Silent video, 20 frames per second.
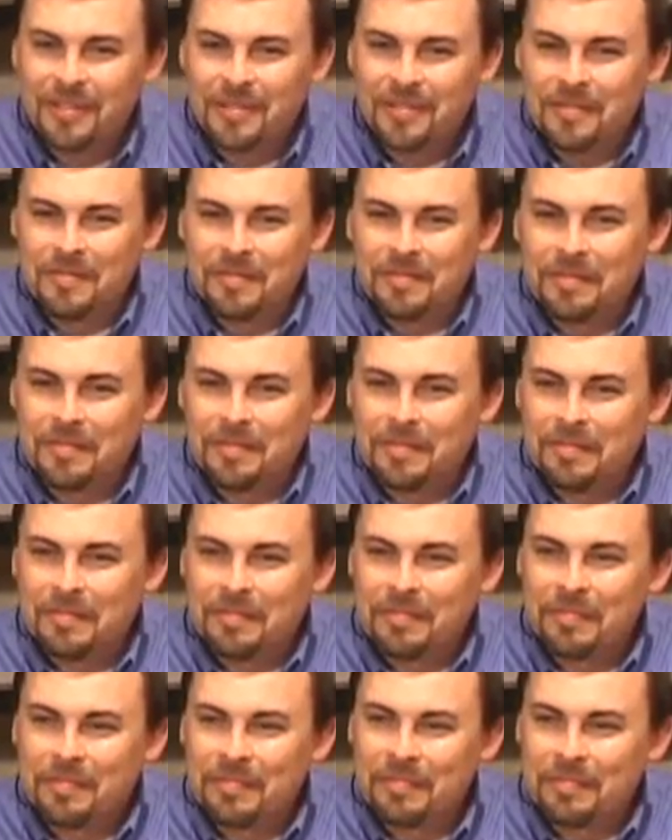
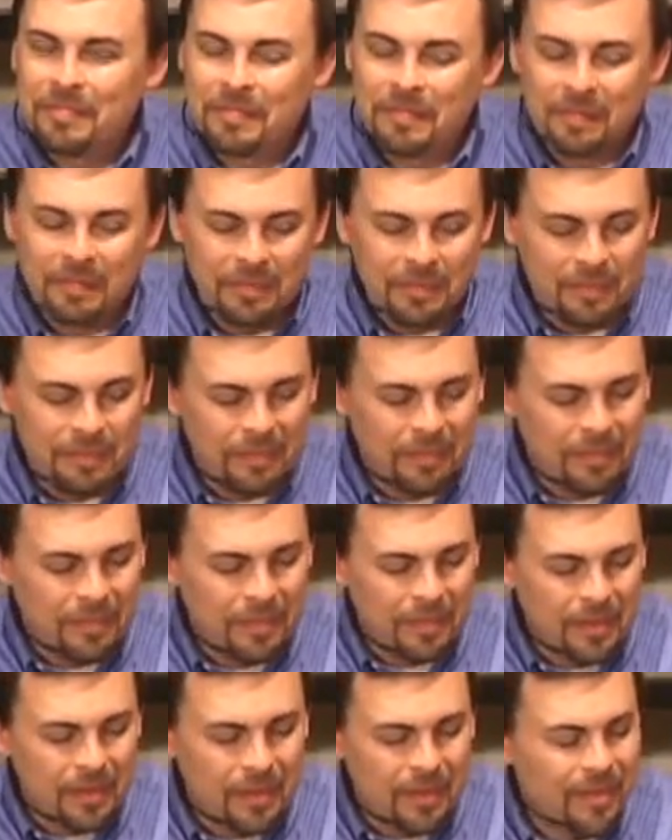
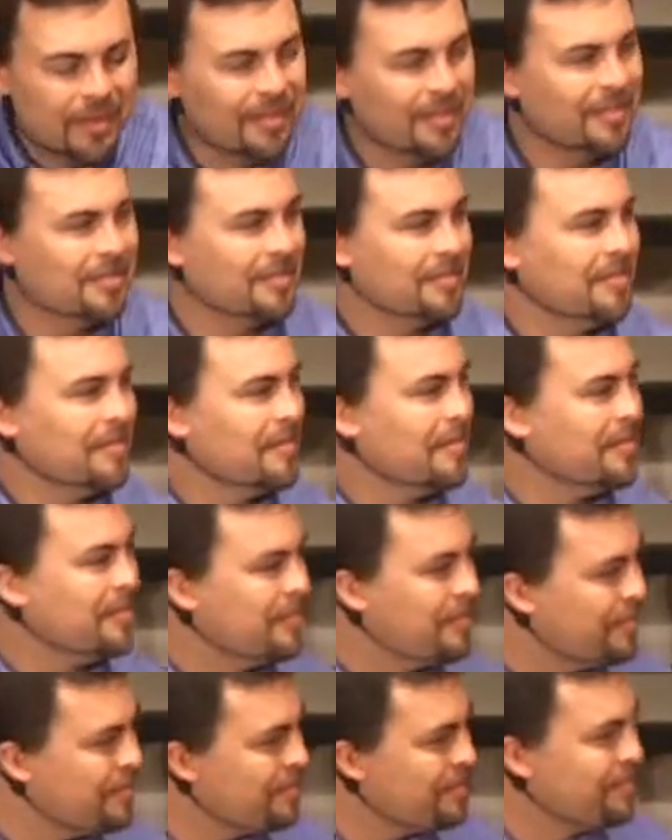
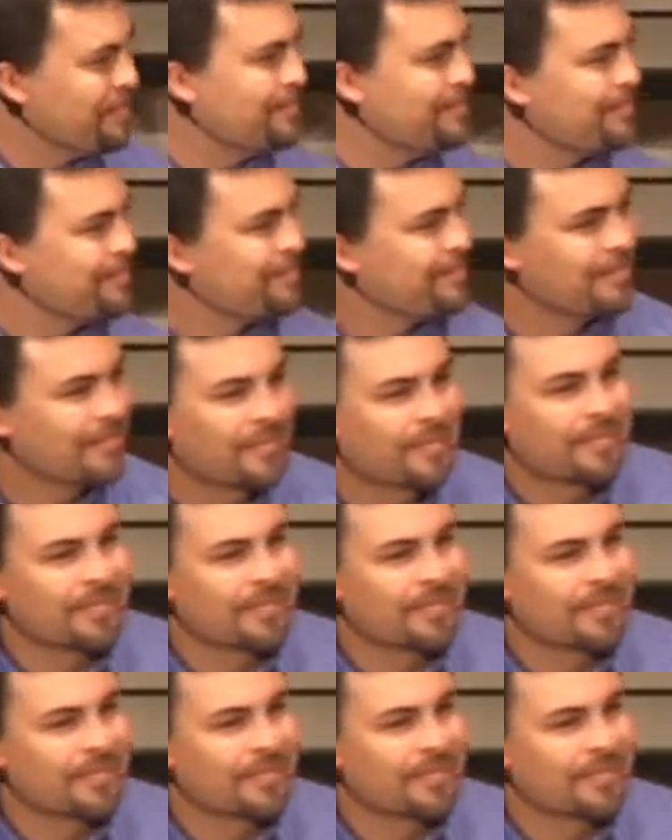(no one is talking)